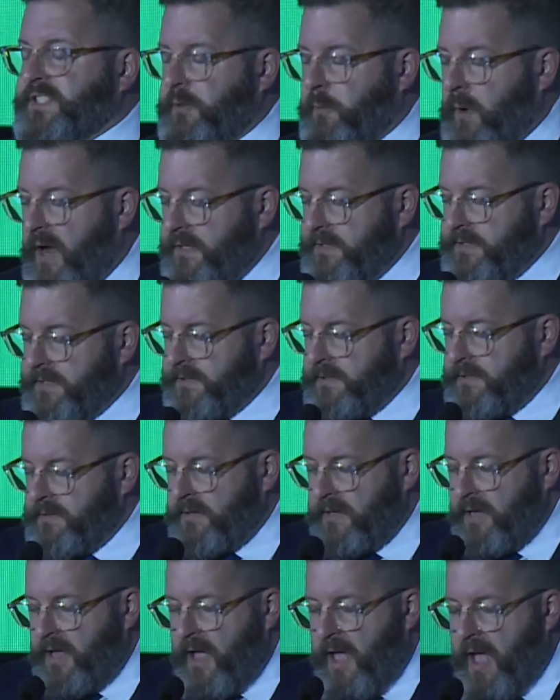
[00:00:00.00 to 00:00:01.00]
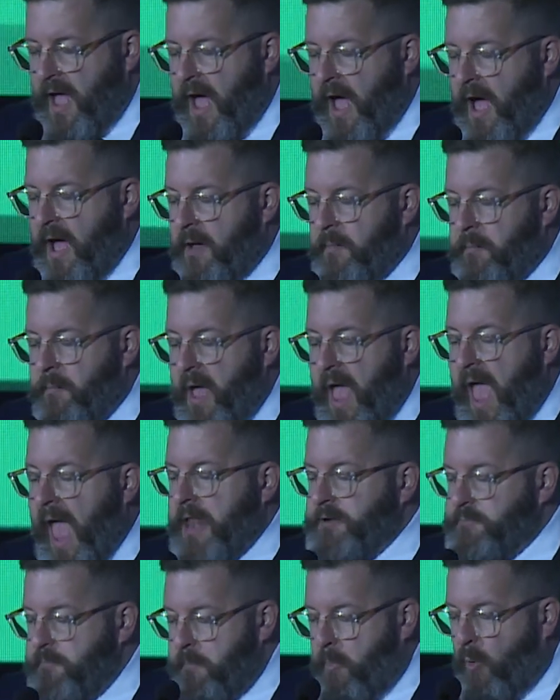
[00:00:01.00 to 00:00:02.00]
rates um,
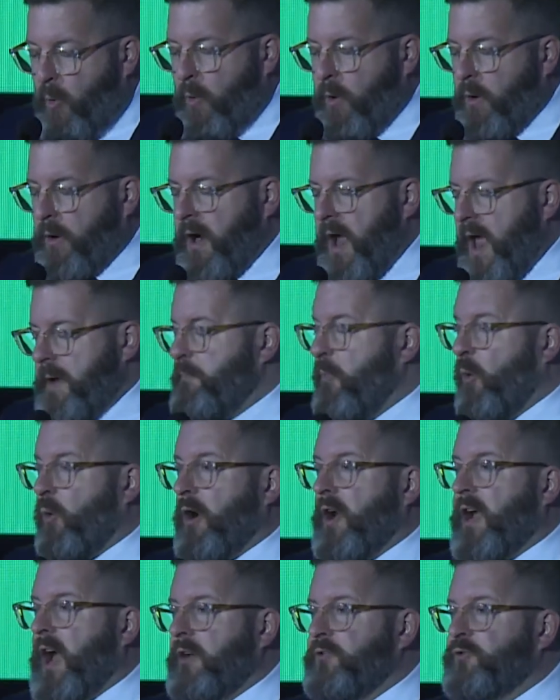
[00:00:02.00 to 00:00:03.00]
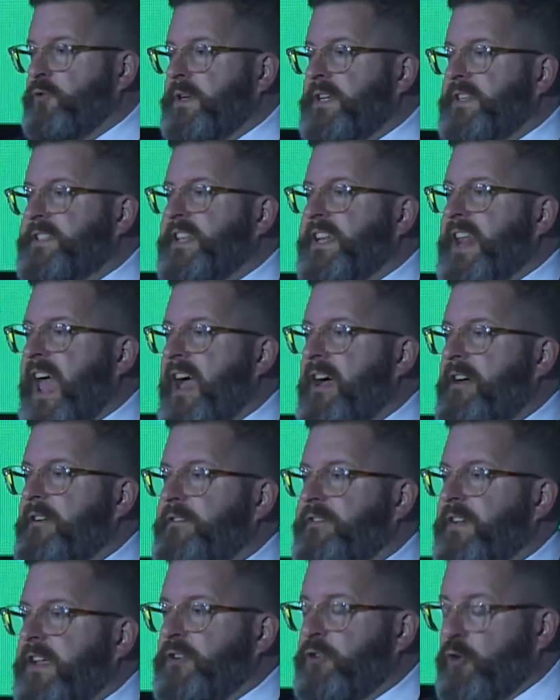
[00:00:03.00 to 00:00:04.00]
and more and more countries that
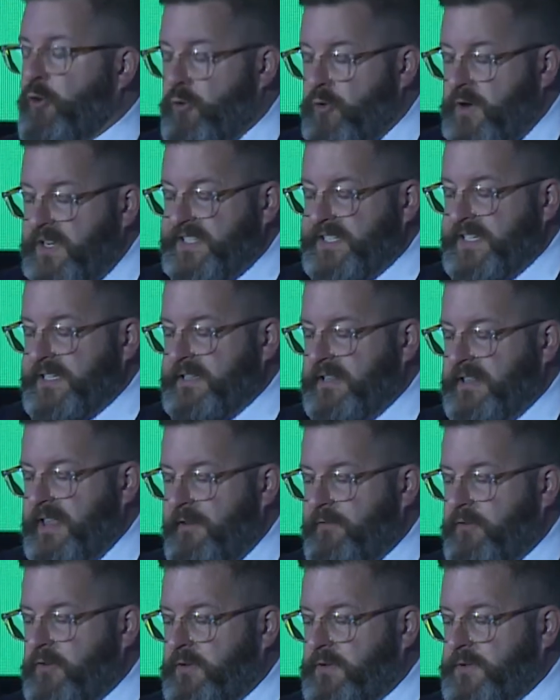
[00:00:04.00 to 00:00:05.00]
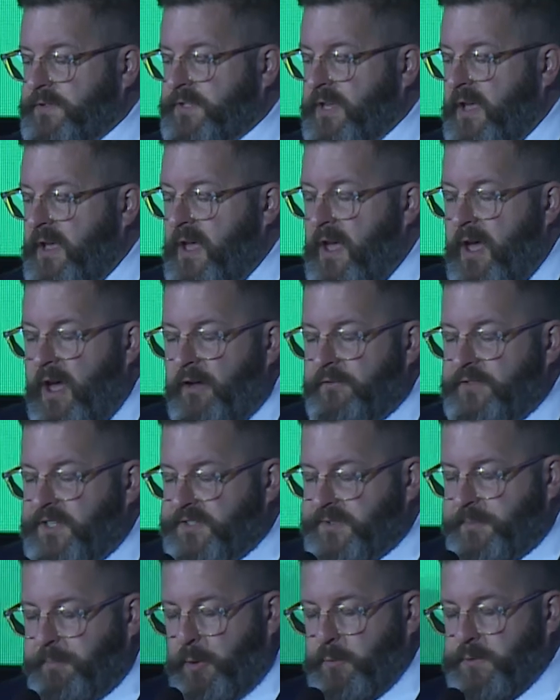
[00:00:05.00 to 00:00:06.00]
have increasing levels of
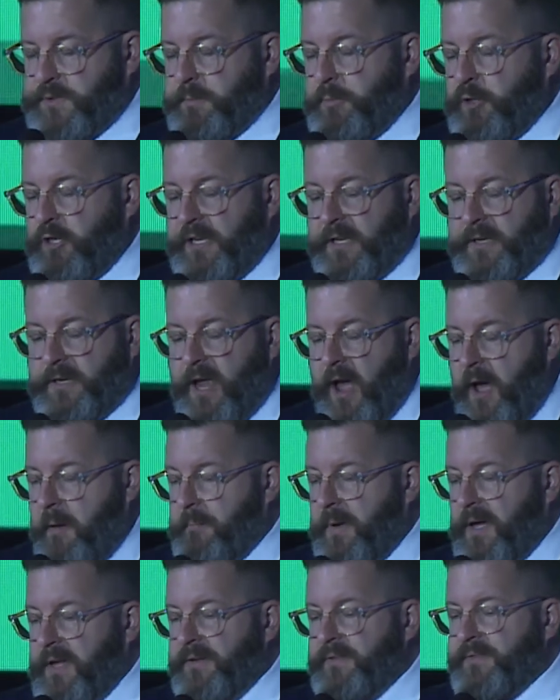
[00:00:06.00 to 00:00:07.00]
disposable income.